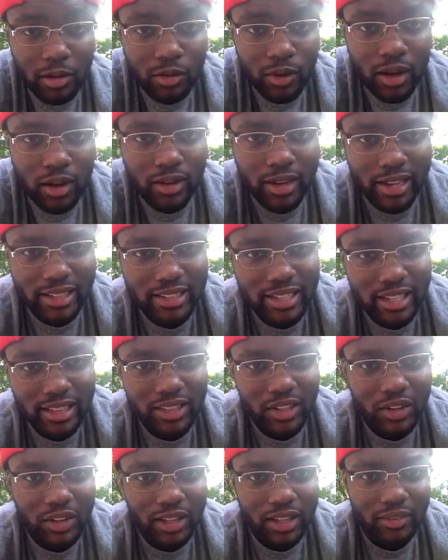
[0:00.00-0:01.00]
around like
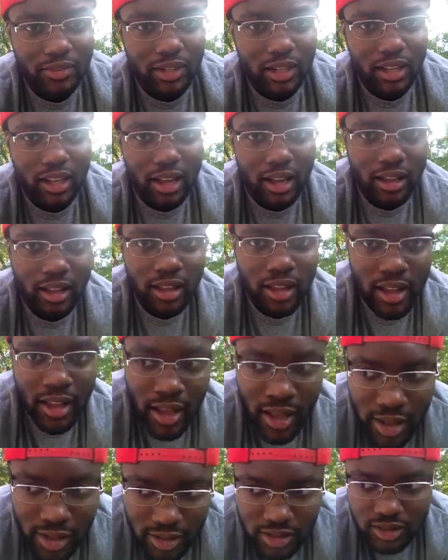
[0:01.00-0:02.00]
10:30, 11 o'clock.
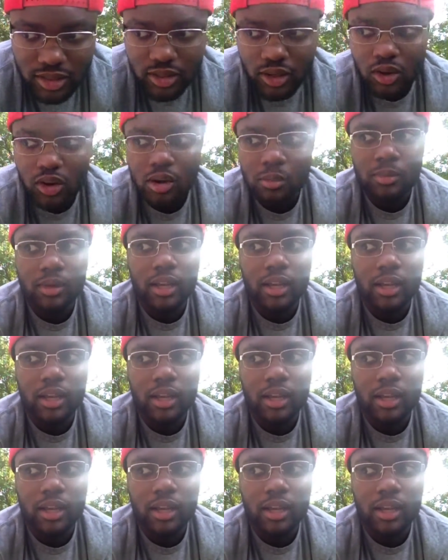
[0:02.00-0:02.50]
So I'm